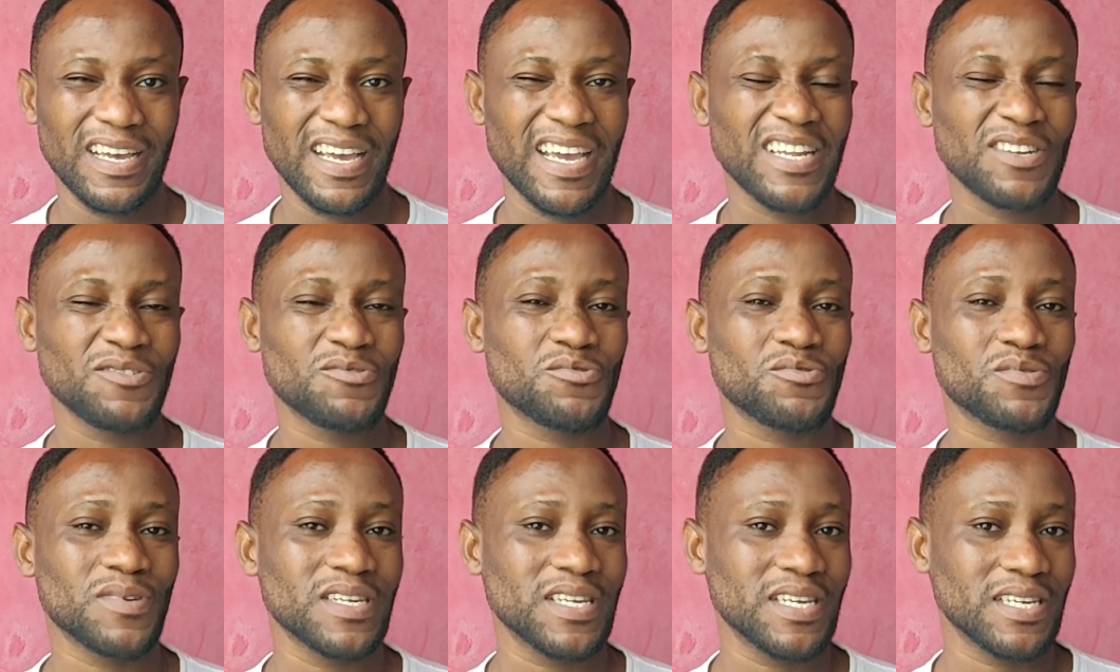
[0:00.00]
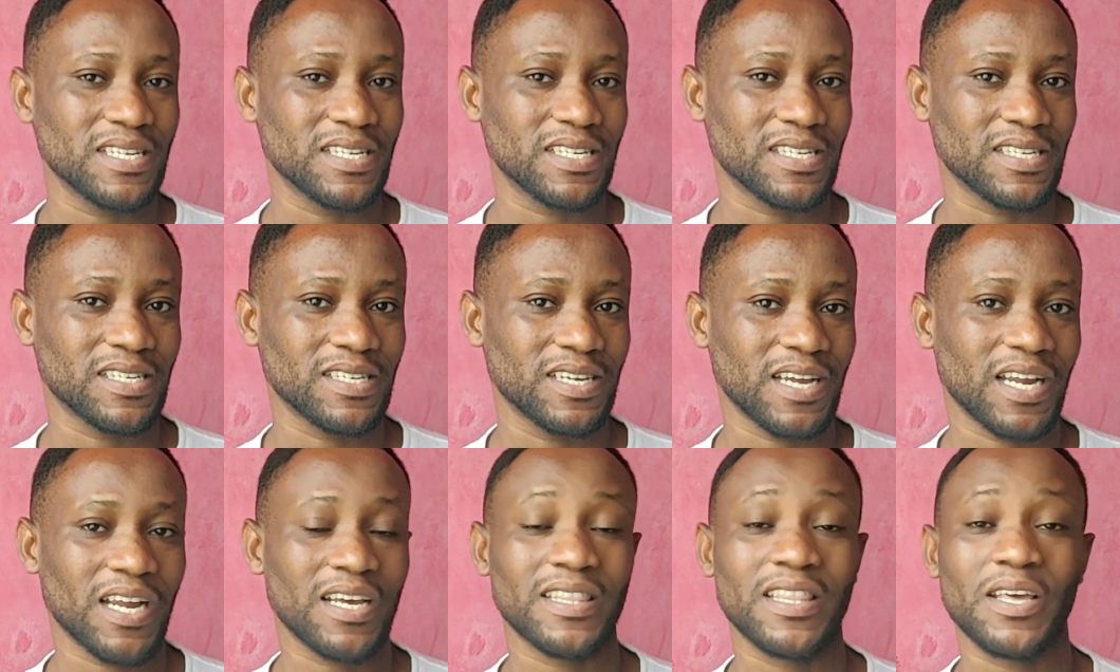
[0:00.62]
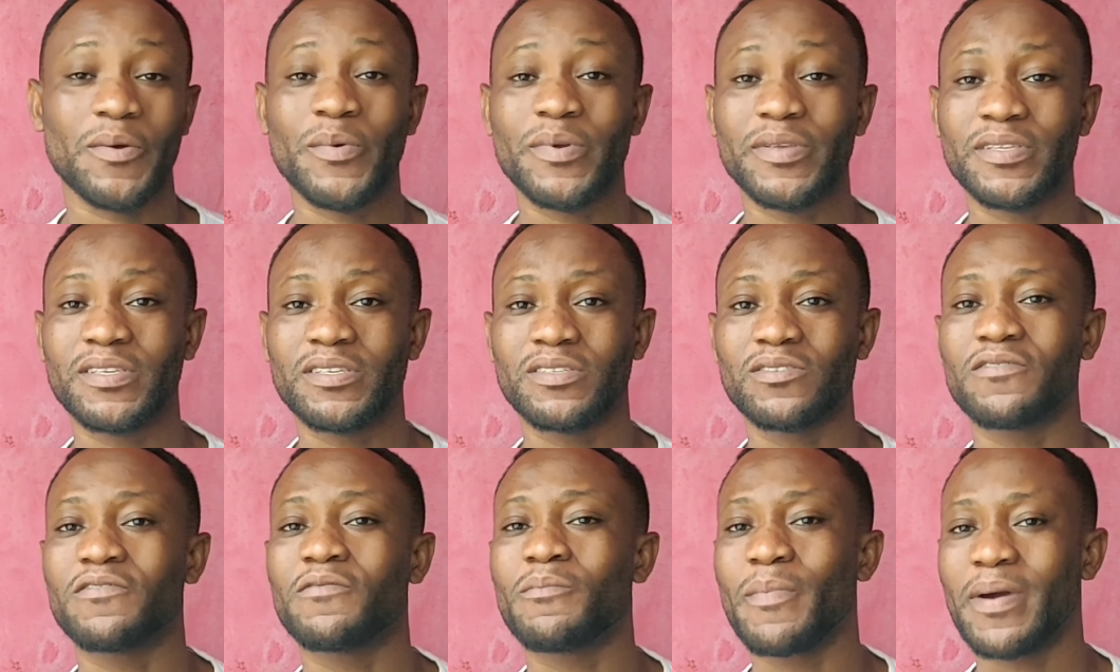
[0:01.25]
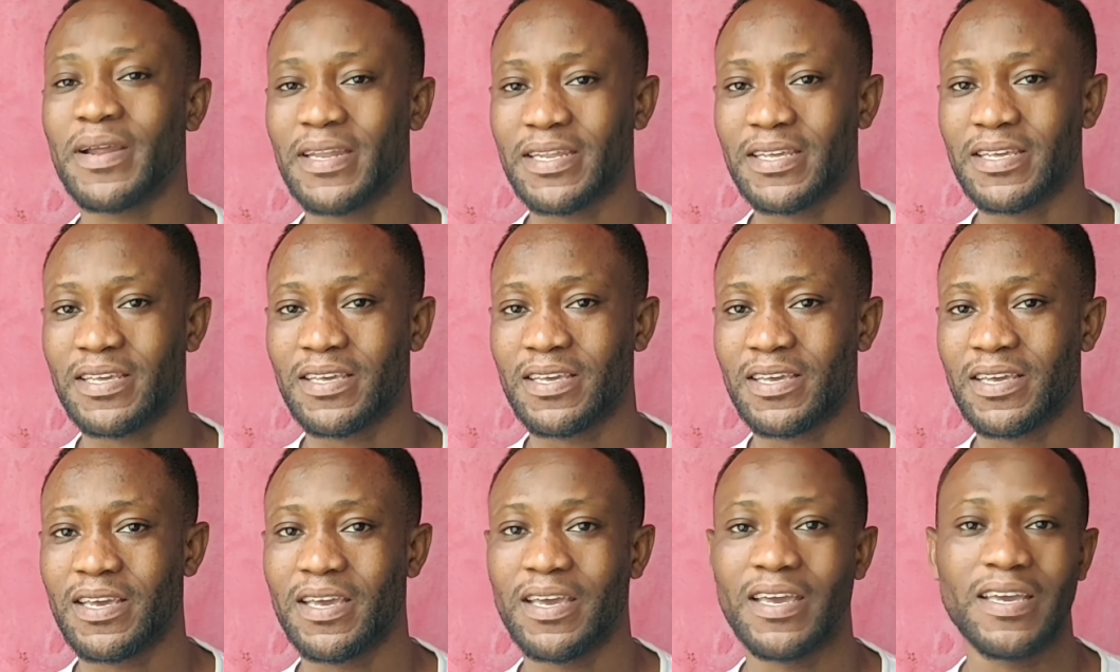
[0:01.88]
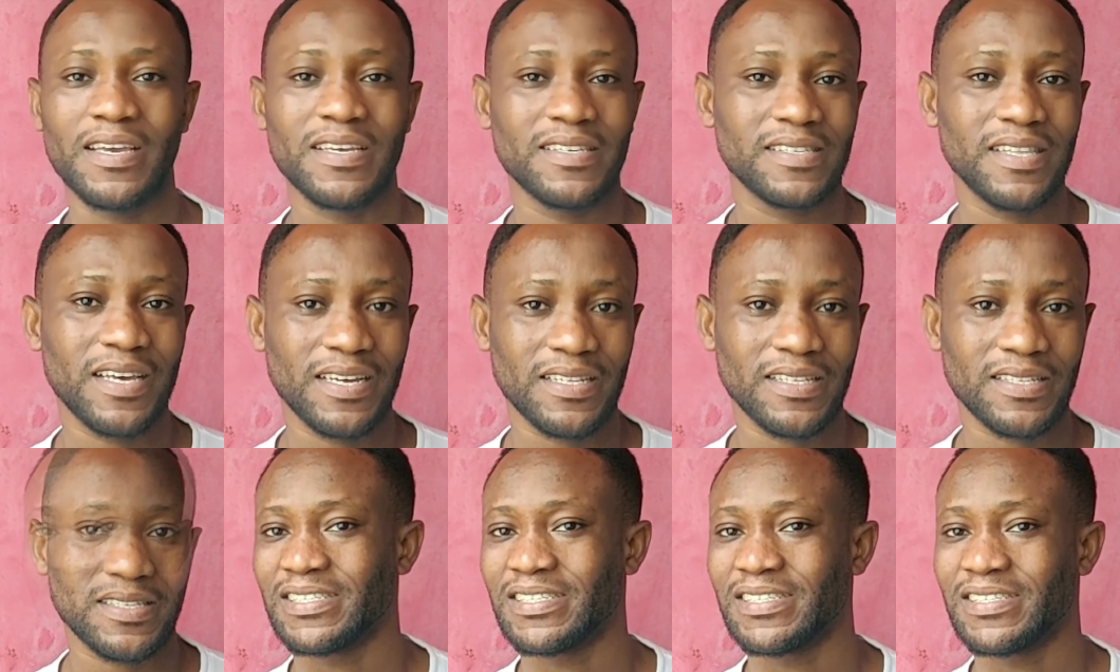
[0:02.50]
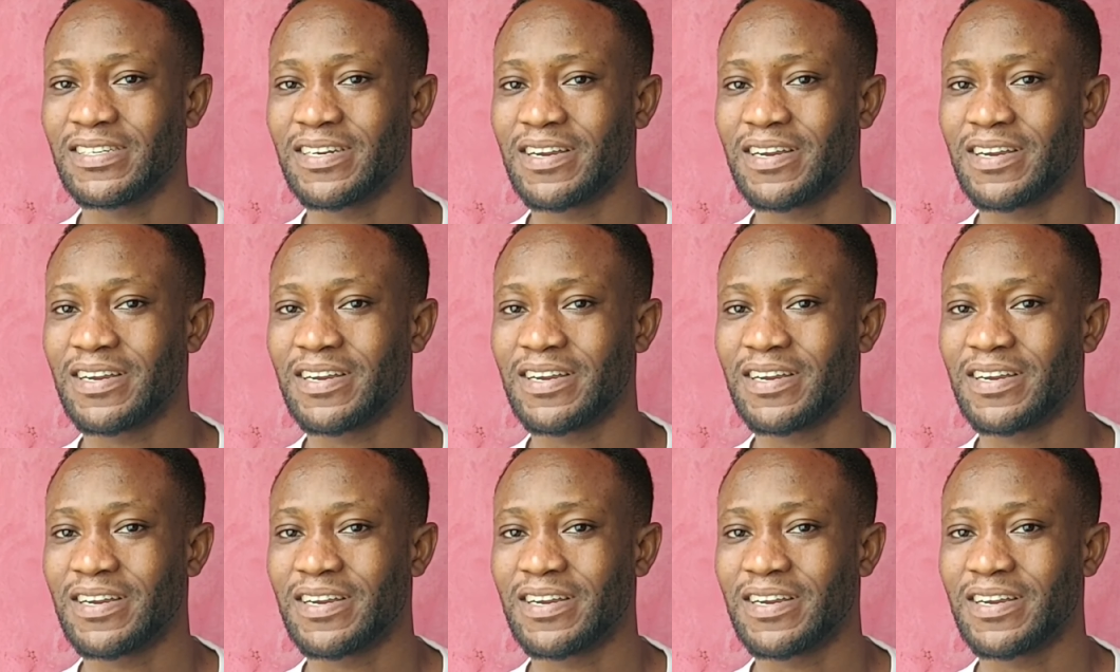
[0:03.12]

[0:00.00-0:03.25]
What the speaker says: intriguing characteristics of money is that